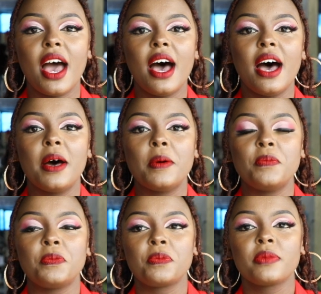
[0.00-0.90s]

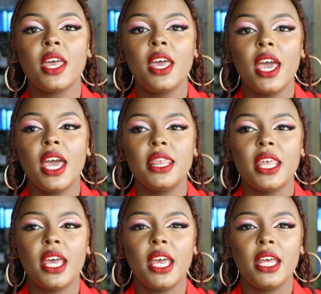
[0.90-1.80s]
Um, and
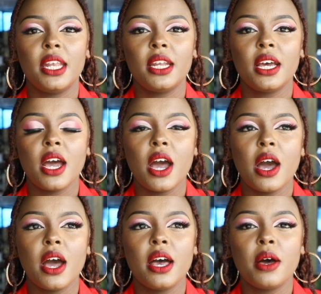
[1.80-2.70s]
then
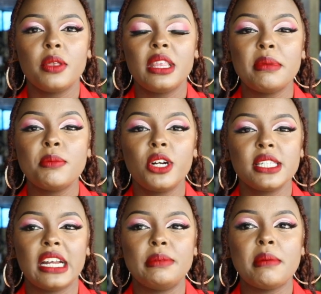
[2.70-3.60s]
the
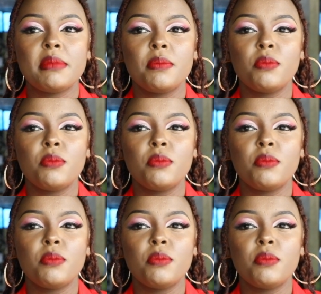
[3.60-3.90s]
memories I remember